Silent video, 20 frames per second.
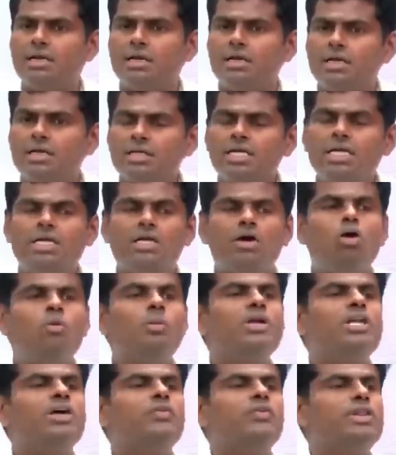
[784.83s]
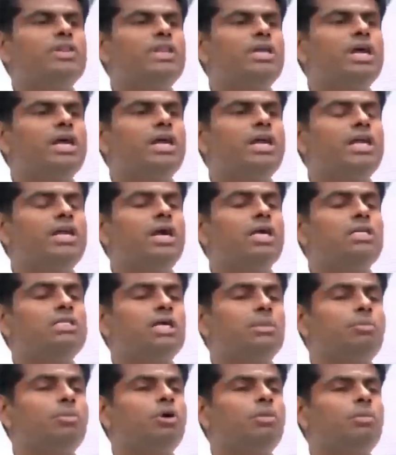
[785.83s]
that government of India did not
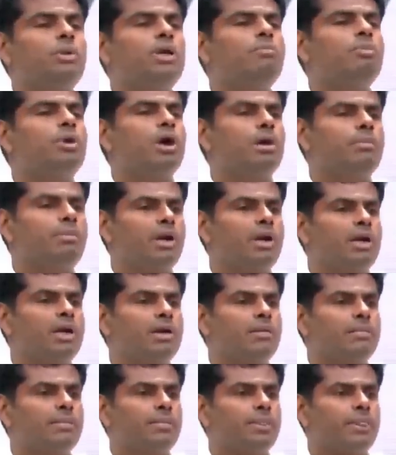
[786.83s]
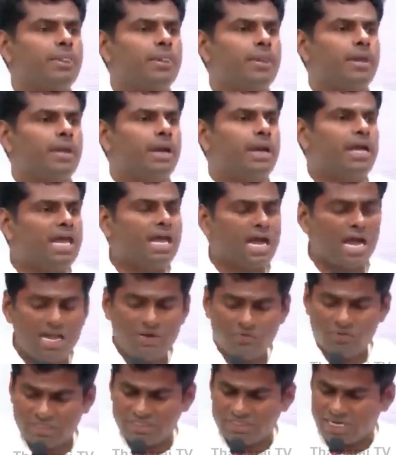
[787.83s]
support me properly. Now, I
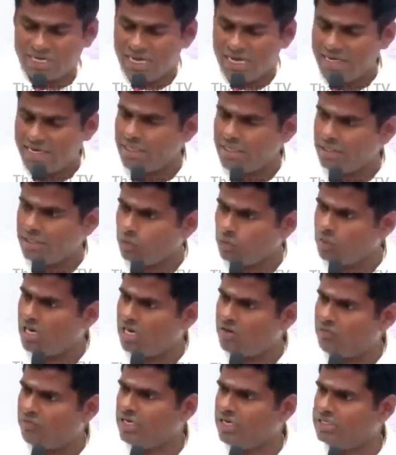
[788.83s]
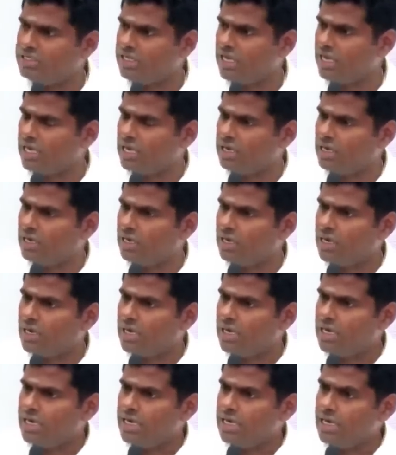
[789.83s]
was telling in the Tughlaq function,
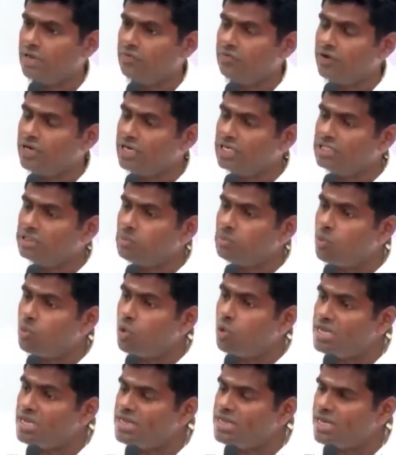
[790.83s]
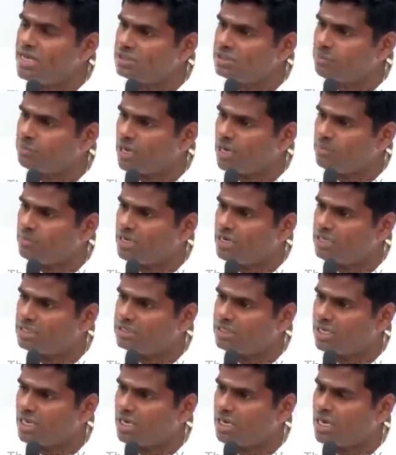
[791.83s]
if it is Modi ji as Prime
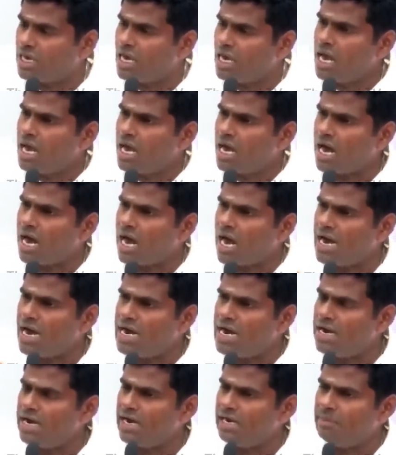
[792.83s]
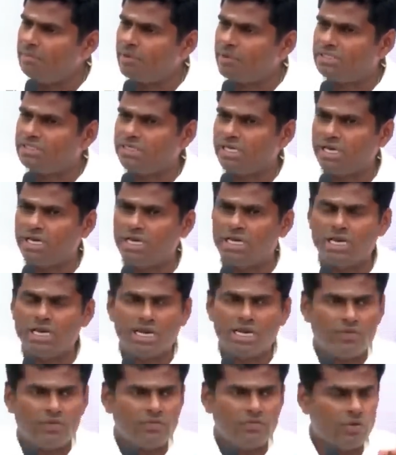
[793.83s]
Minister,
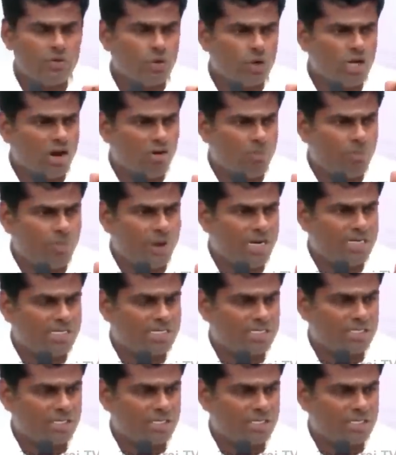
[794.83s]
100% we would have made Shashi